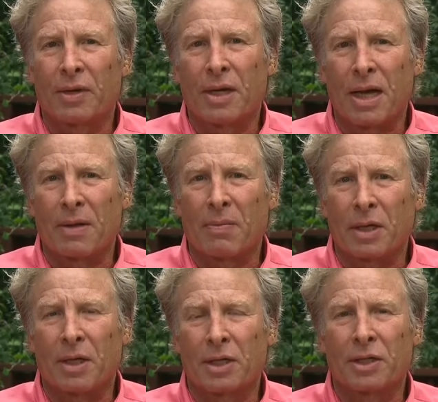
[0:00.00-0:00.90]
And
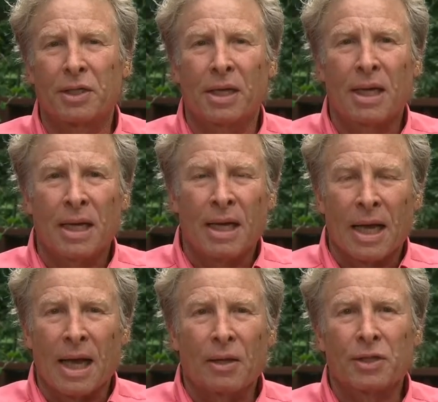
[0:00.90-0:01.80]
because
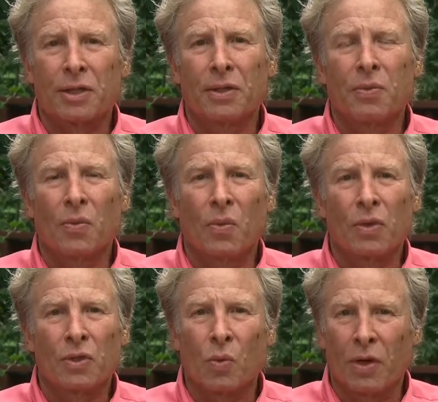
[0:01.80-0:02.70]
Alison
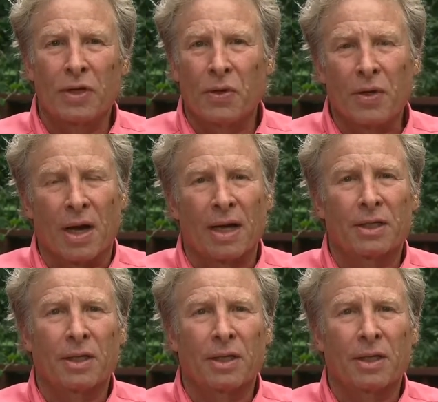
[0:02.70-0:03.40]
was one of you guys.